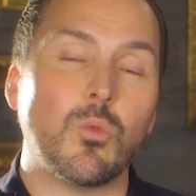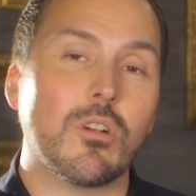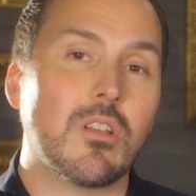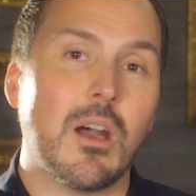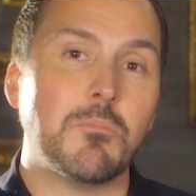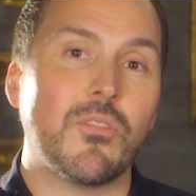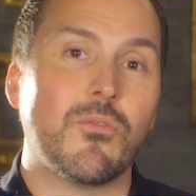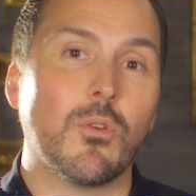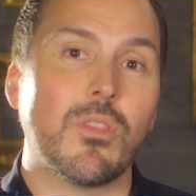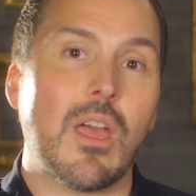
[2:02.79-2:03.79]
will come
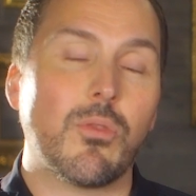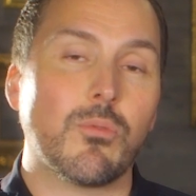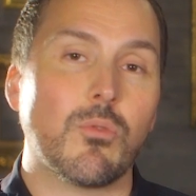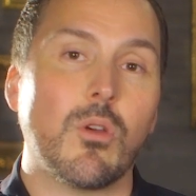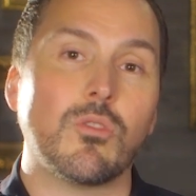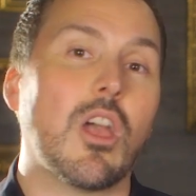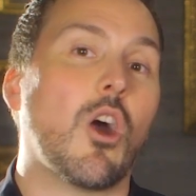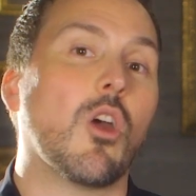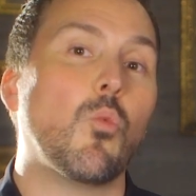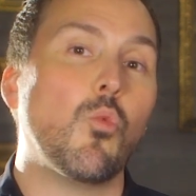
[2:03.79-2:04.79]
before that throne, that
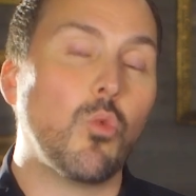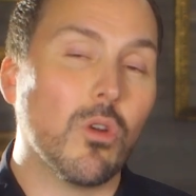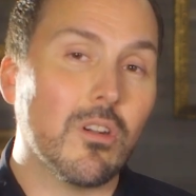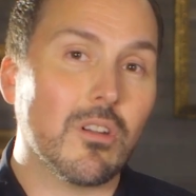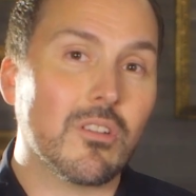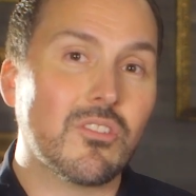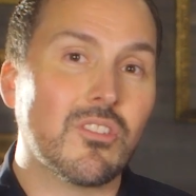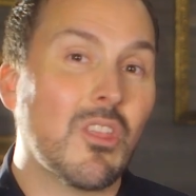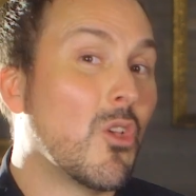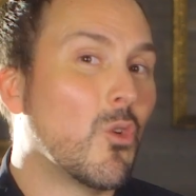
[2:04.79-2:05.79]
our
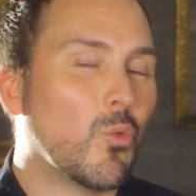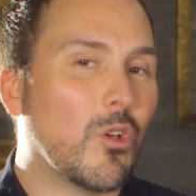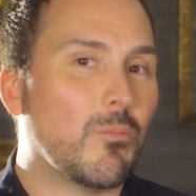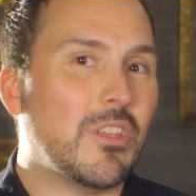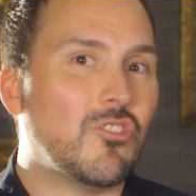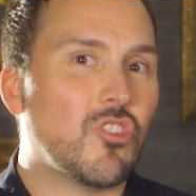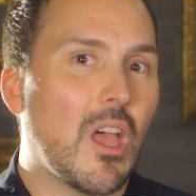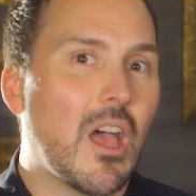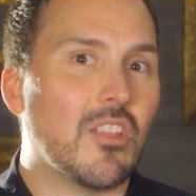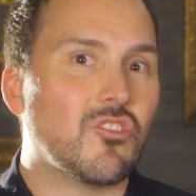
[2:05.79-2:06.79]
works will be
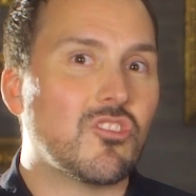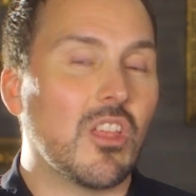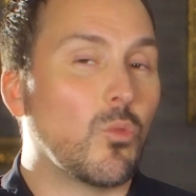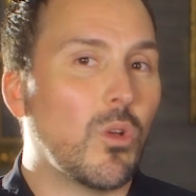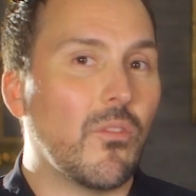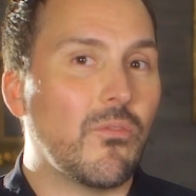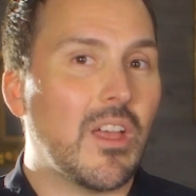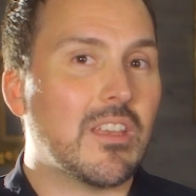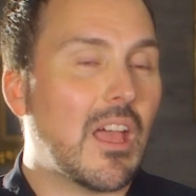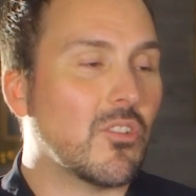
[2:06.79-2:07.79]
judged, and we'll
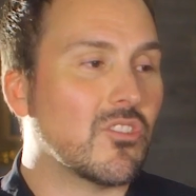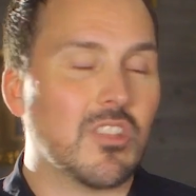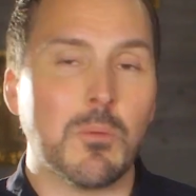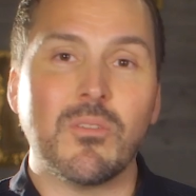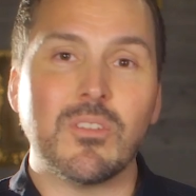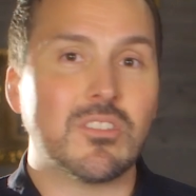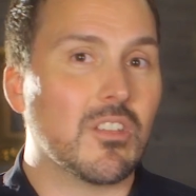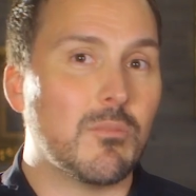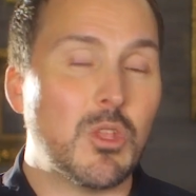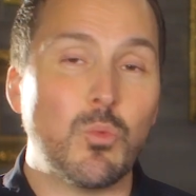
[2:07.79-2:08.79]
find out. Some of it's going
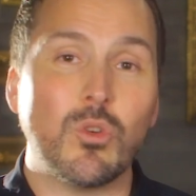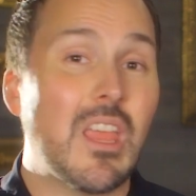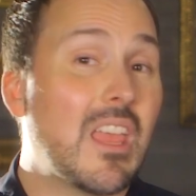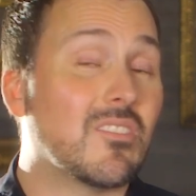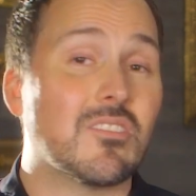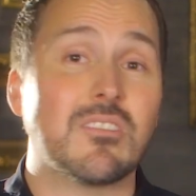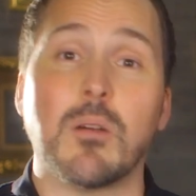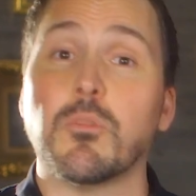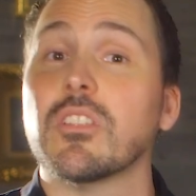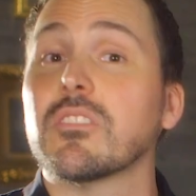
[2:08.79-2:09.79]
to be wood, hay, and
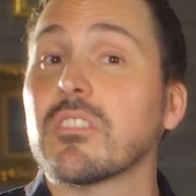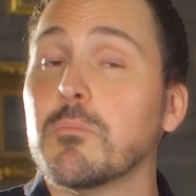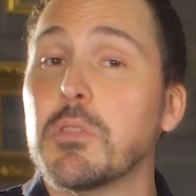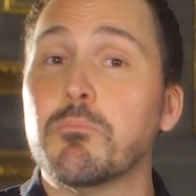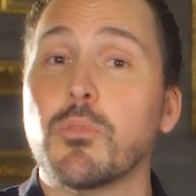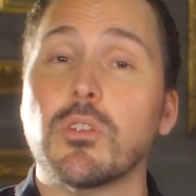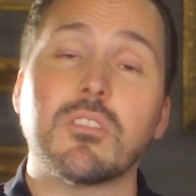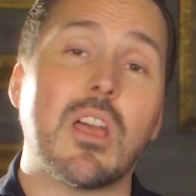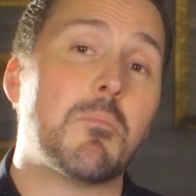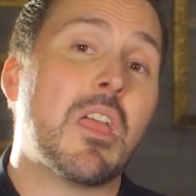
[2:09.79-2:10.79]
stubble, and it's going to be
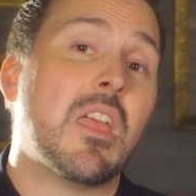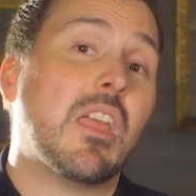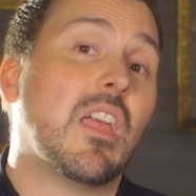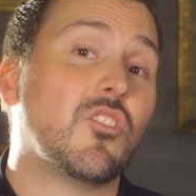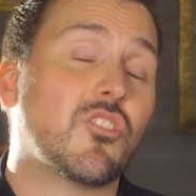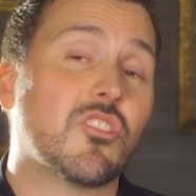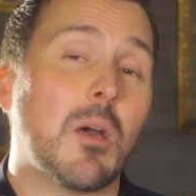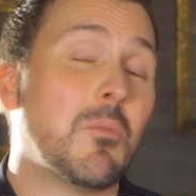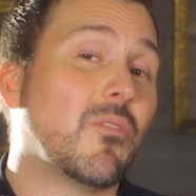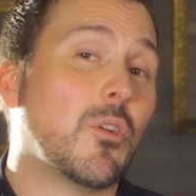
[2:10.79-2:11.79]
burnt up, and
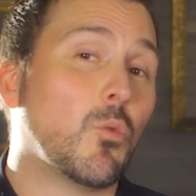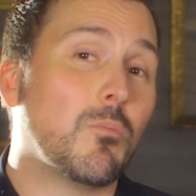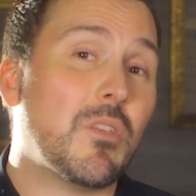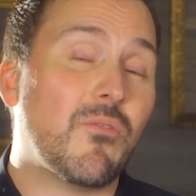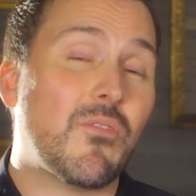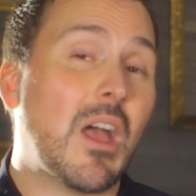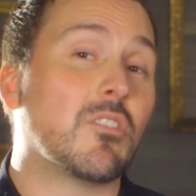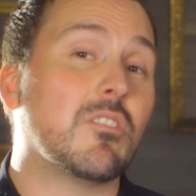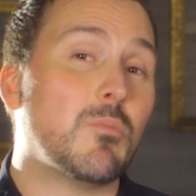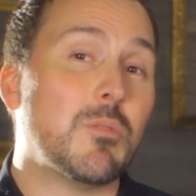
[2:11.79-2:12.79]
some of it will be
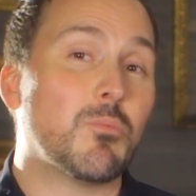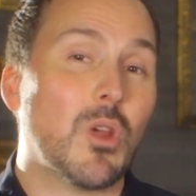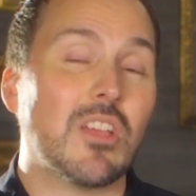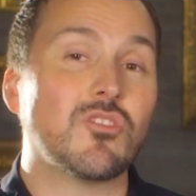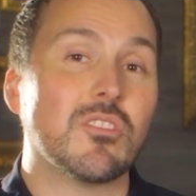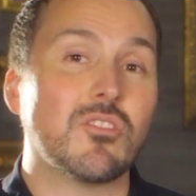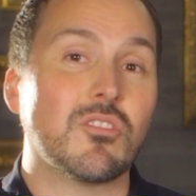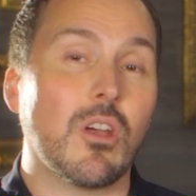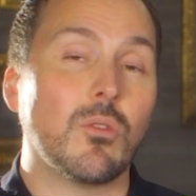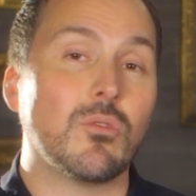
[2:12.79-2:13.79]
found to be precious
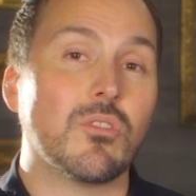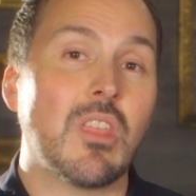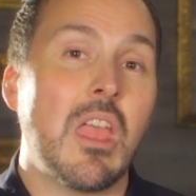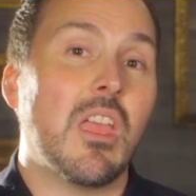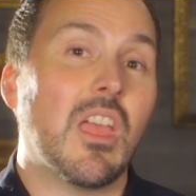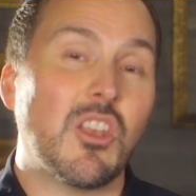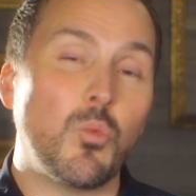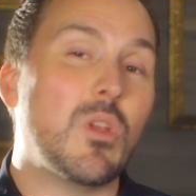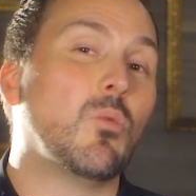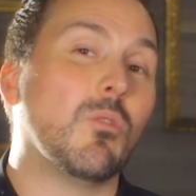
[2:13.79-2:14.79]
stones. And
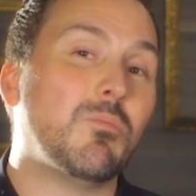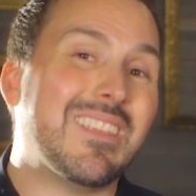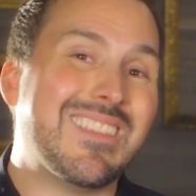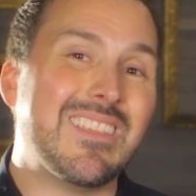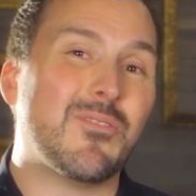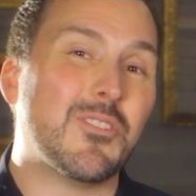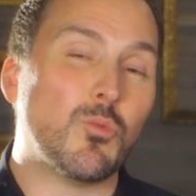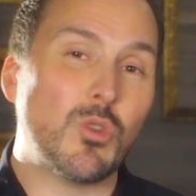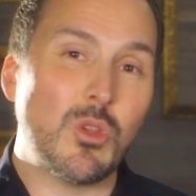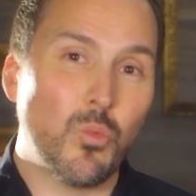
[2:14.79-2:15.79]
we will be
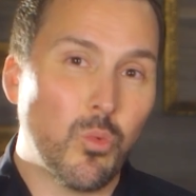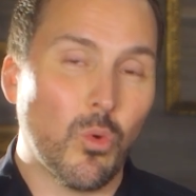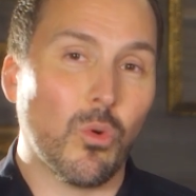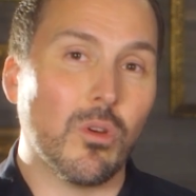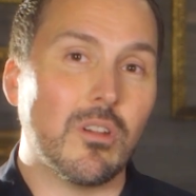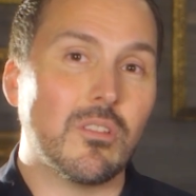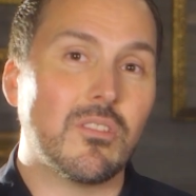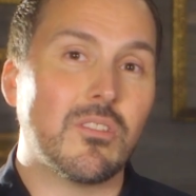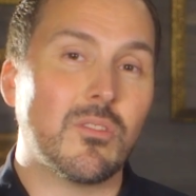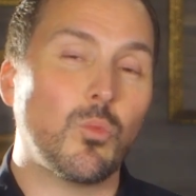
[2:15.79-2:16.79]
given
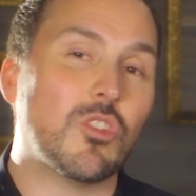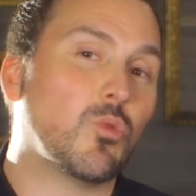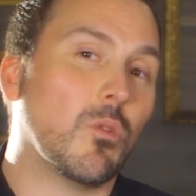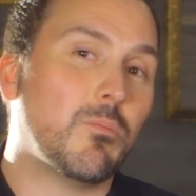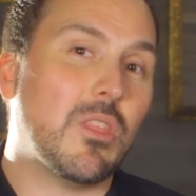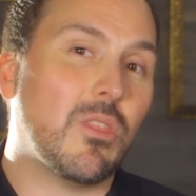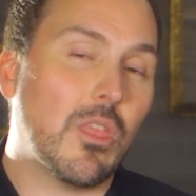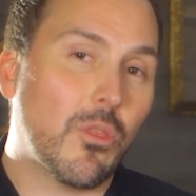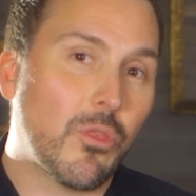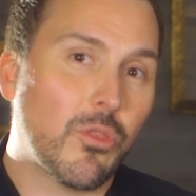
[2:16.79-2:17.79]
rewards, which will be
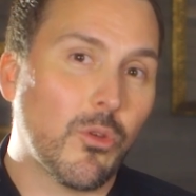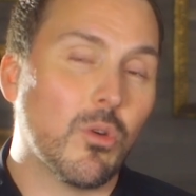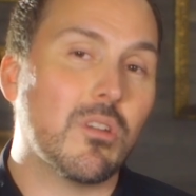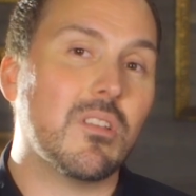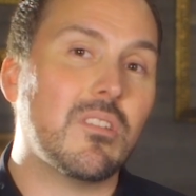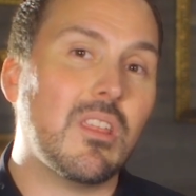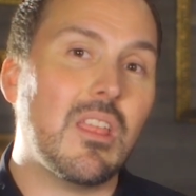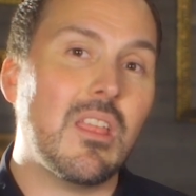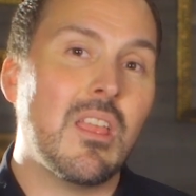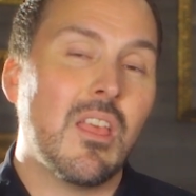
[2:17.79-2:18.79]
the
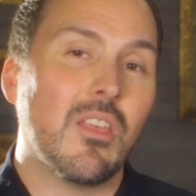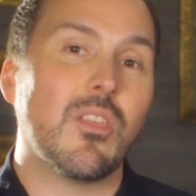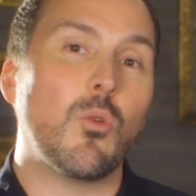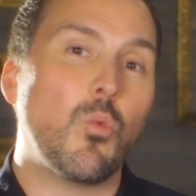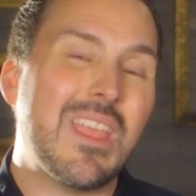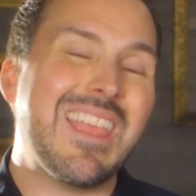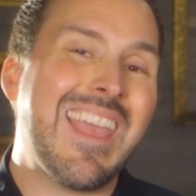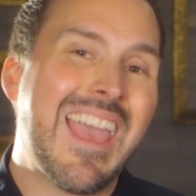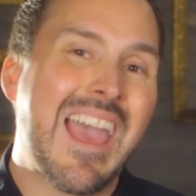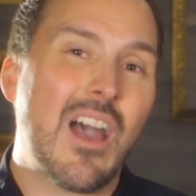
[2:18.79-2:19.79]
authority that we
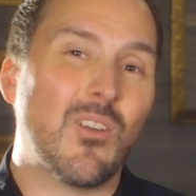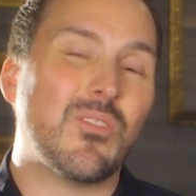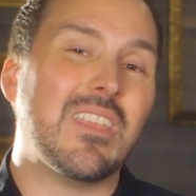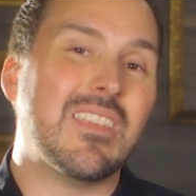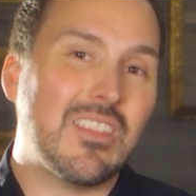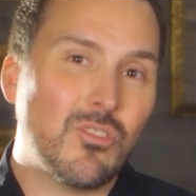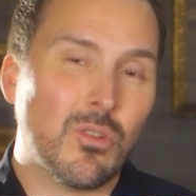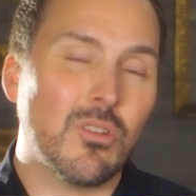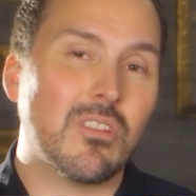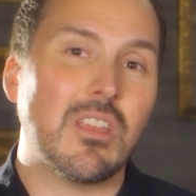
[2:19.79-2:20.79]
have in
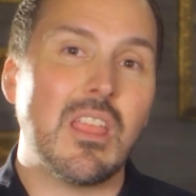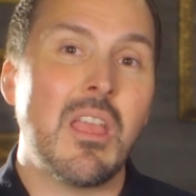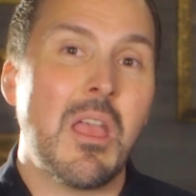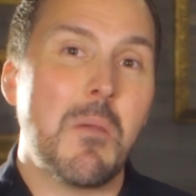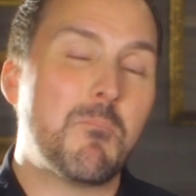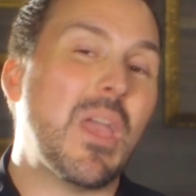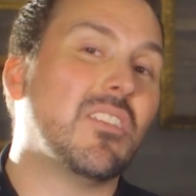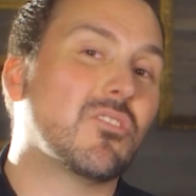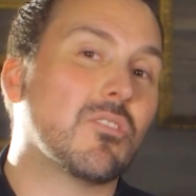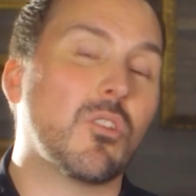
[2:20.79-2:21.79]
eternity
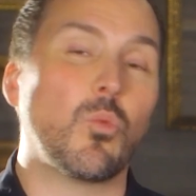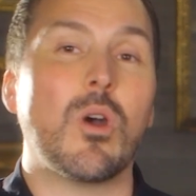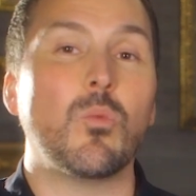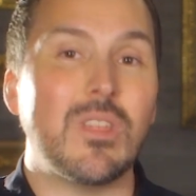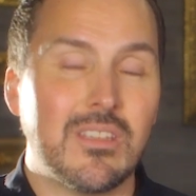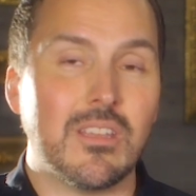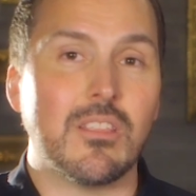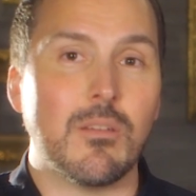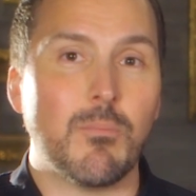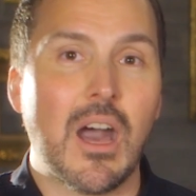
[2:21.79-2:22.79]
based on what we did
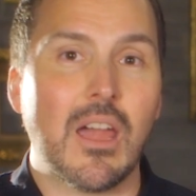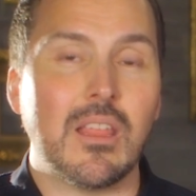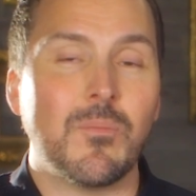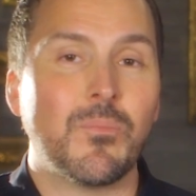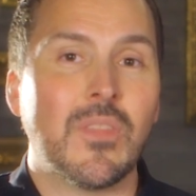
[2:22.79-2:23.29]
in the body.